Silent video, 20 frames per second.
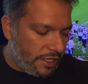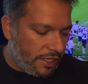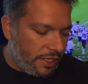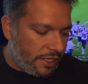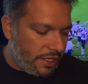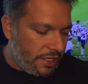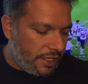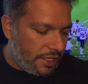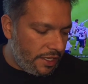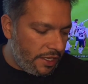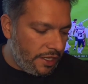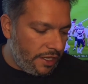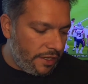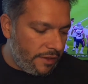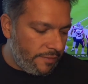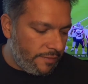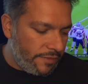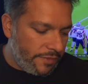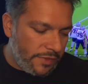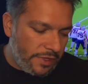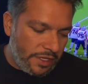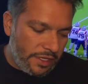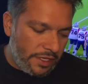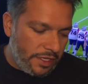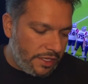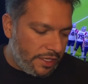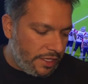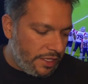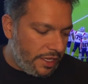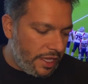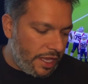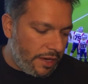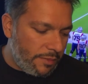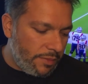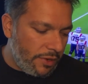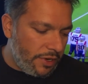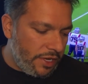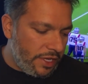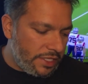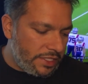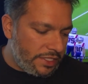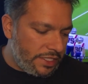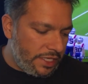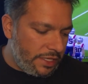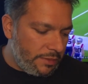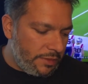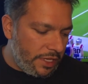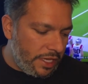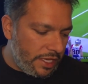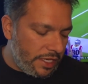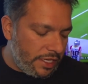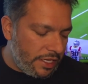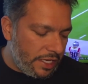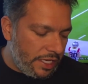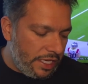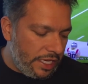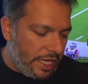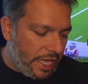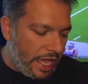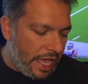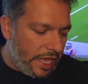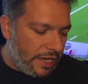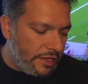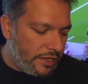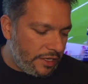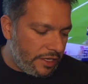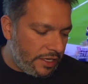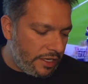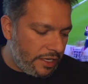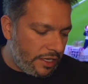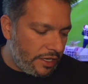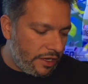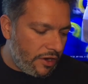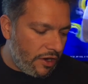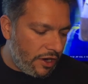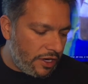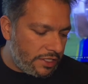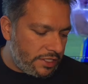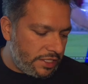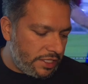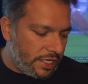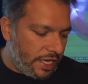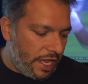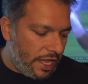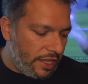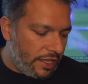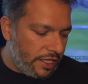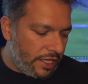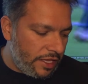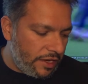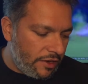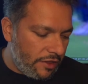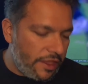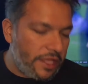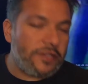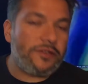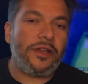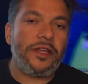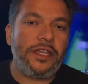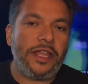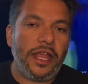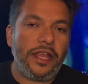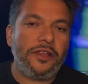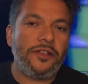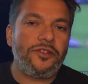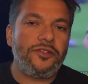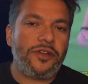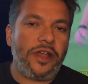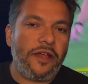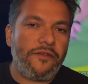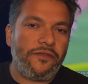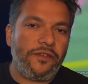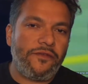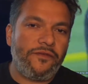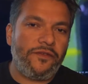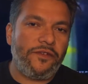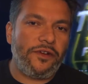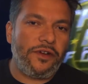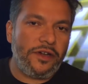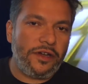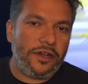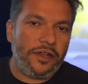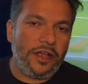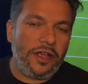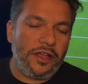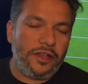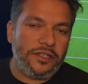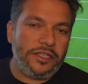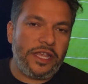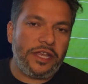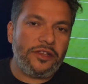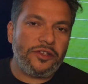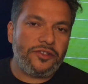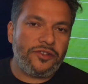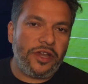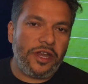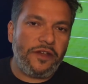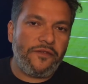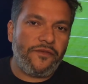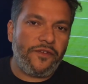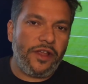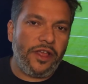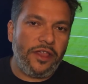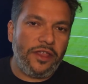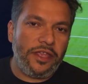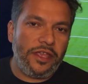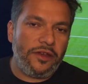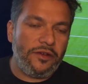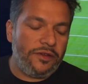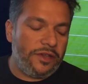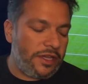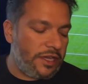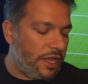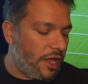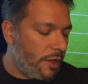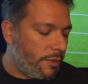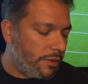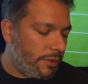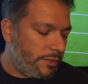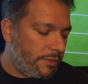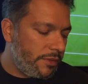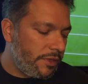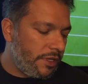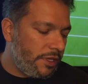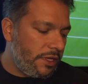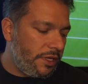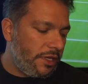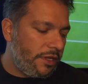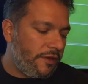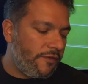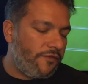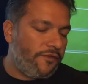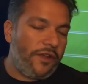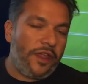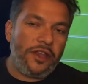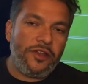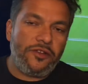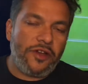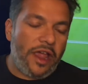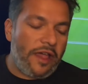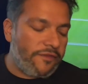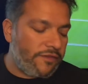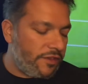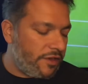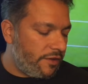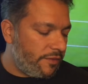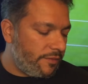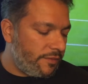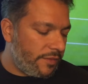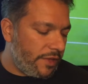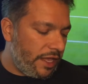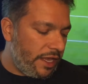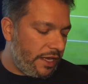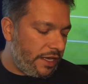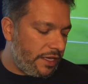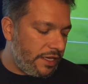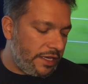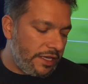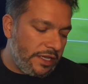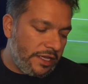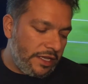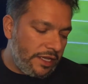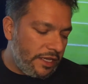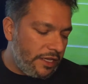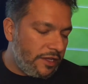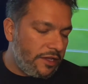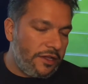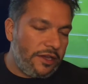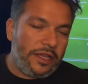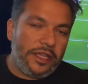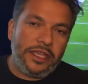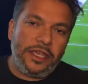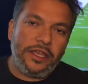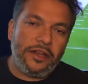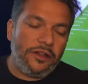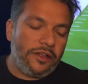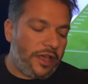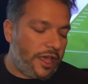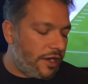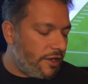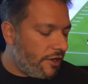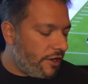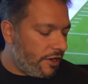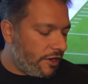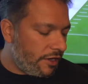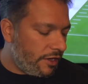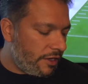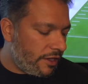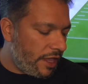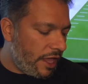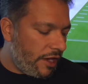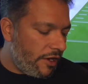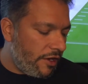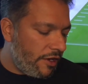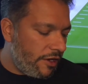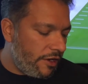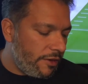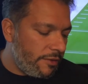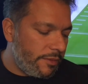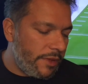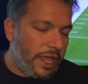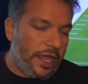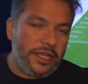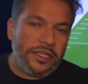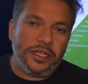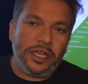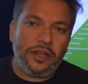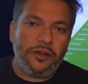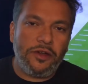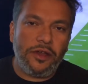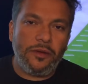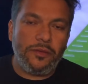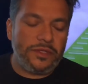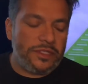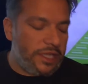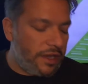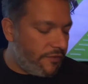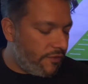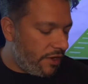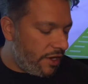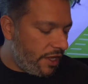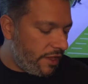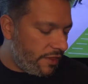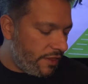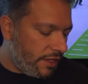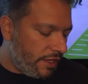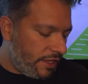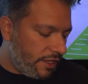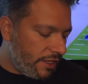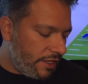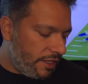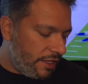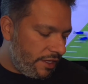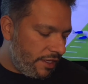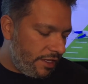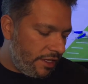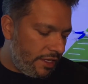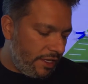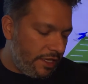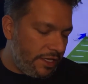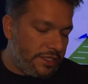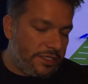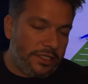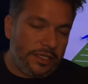He had a pretty good team. He had Carson, Elliott. Oh, that's right. Daniel traded for Elliott, who didn't help him. Fred drafted him, and Kittle got hurt. That hurt him. AJ Green was never nothing. It's